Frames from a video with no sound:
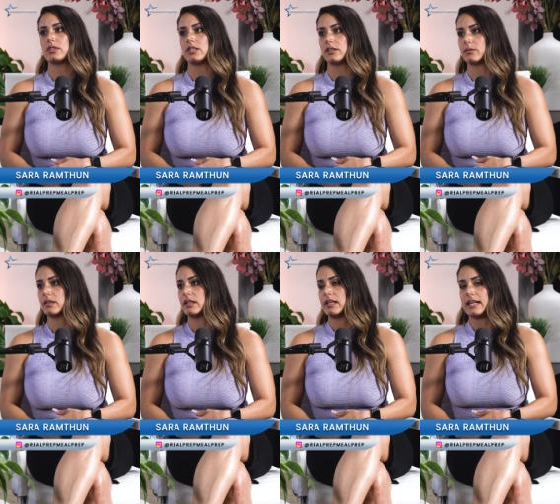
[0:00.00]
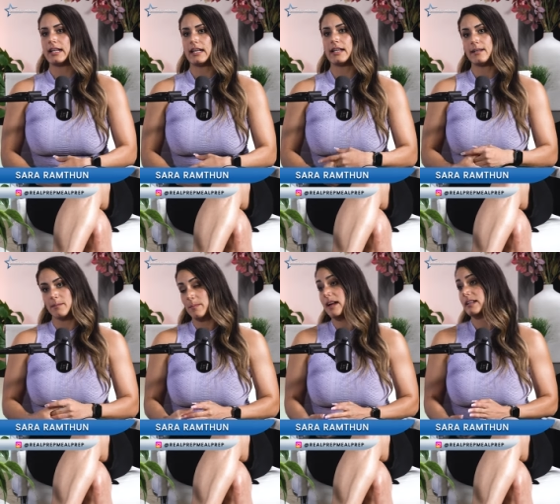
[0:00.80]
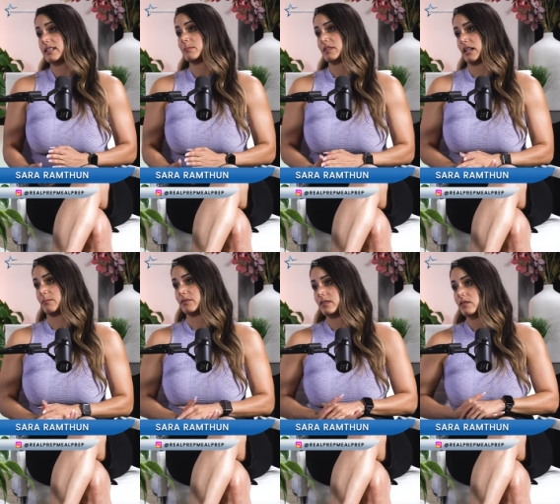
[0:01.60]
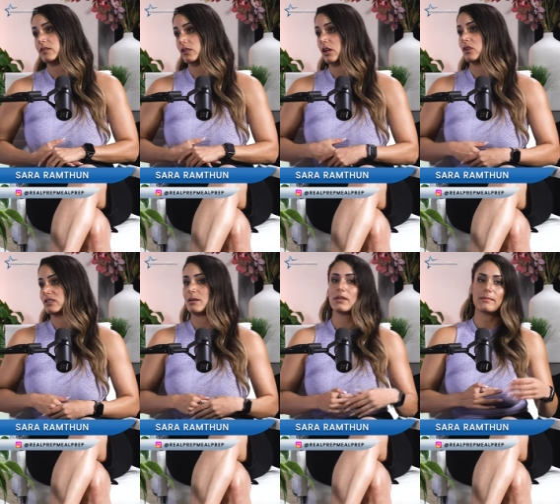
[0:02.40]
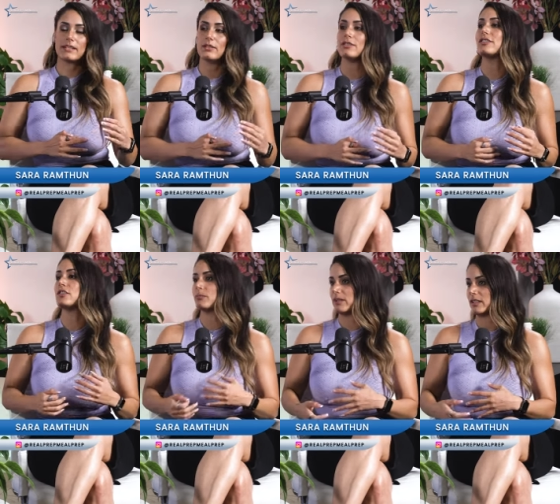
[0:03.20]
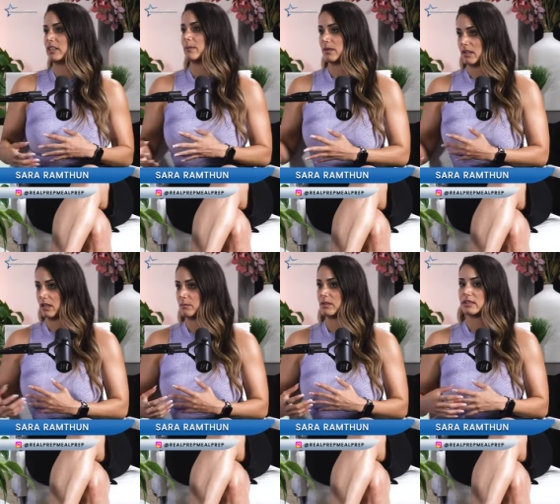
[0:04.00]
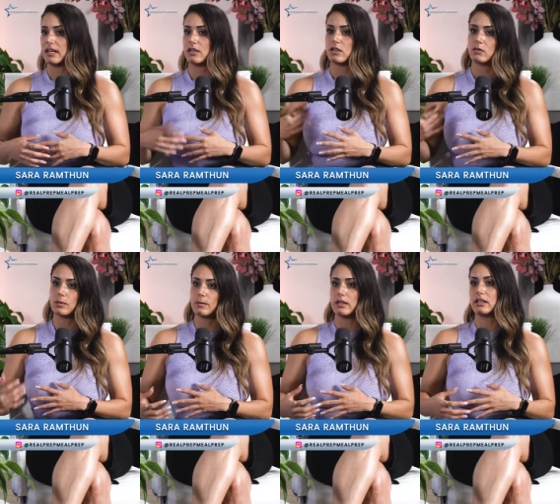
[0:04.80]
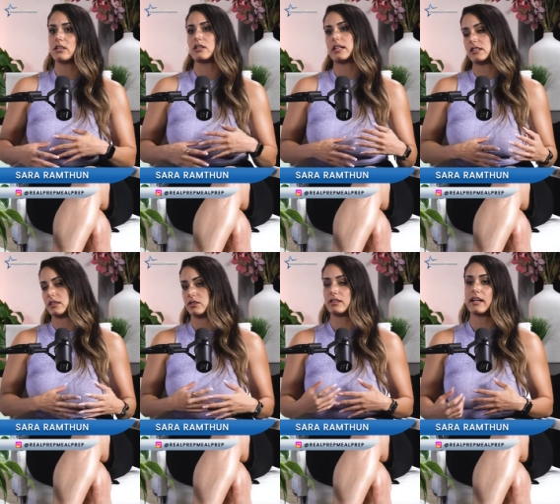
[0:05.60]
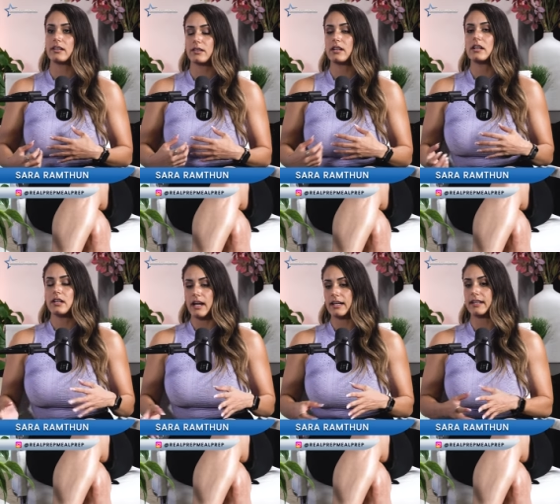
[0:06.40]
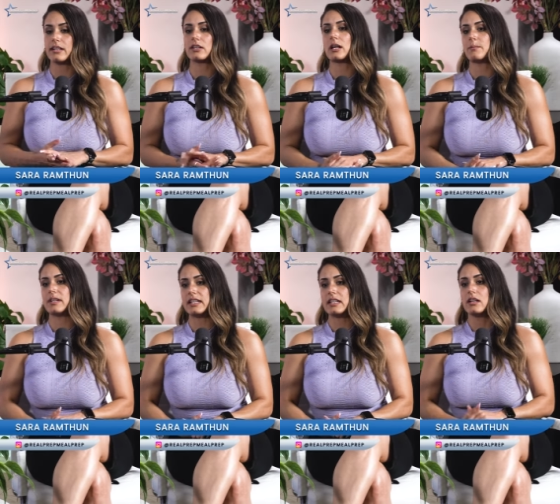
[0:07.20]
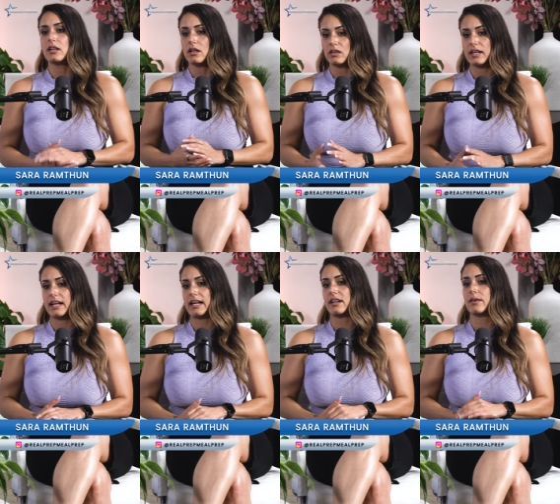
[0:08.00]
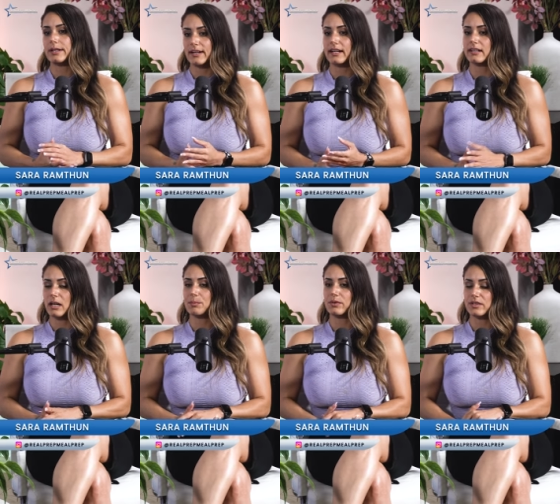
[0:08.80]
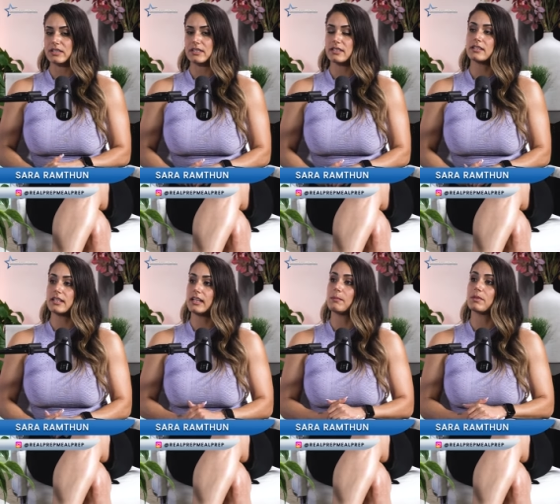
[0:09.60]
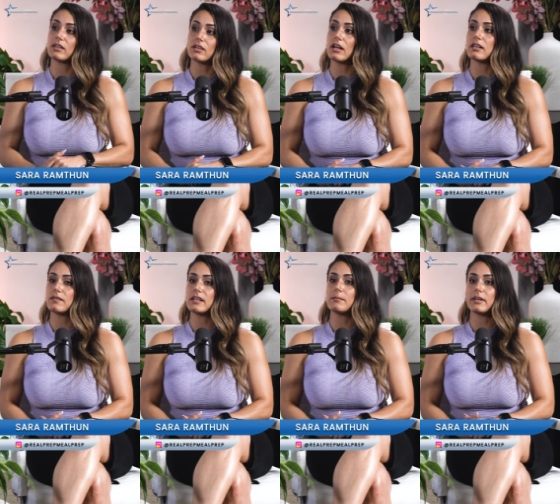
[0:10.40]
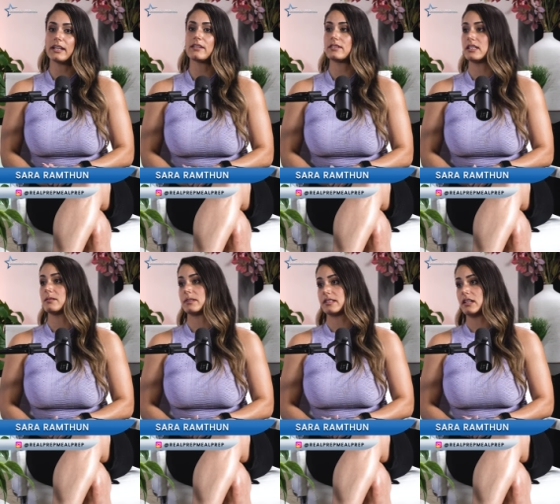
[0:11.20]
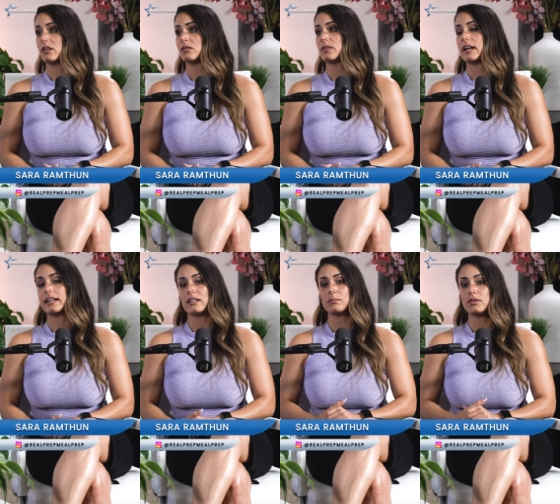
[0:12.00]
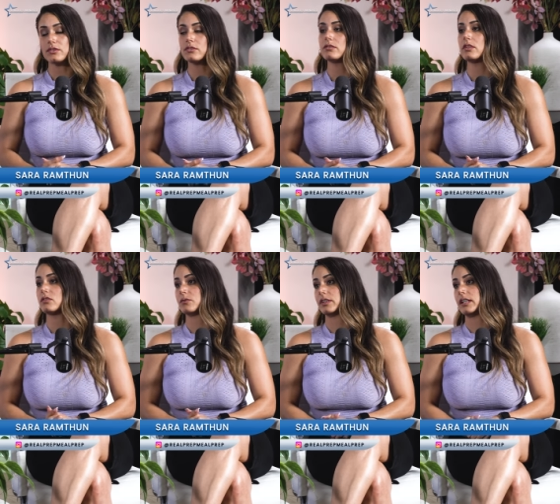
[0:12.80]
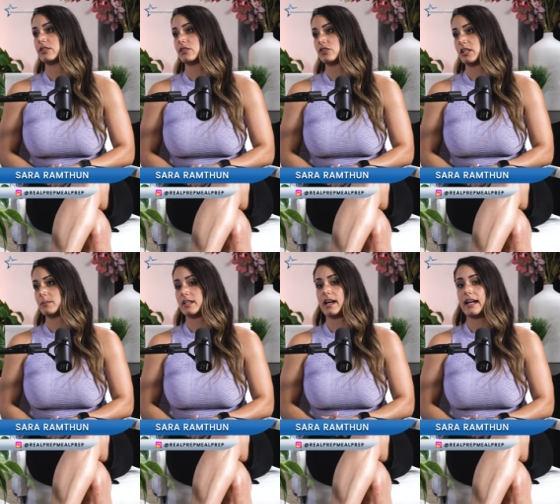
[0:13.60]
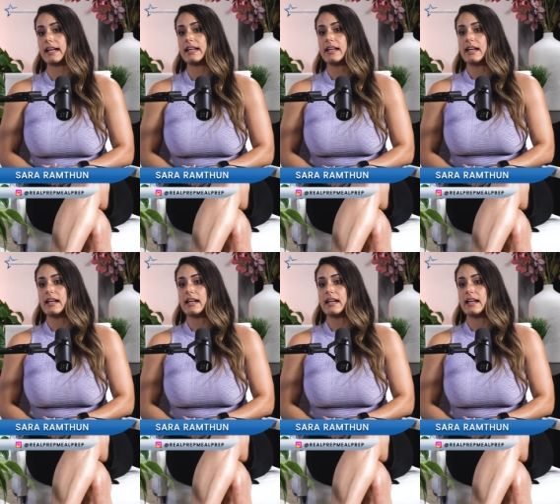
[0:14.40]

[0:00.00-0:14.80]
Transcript: to you it, it may sometimes, you know, someone might notice you and pick you up and come and say, you know, we want to do this or do that or highlight your company. Okay, you know, I've had a couple of instances like that, but a lot of them I have seek myself. I have pursued those relationships. I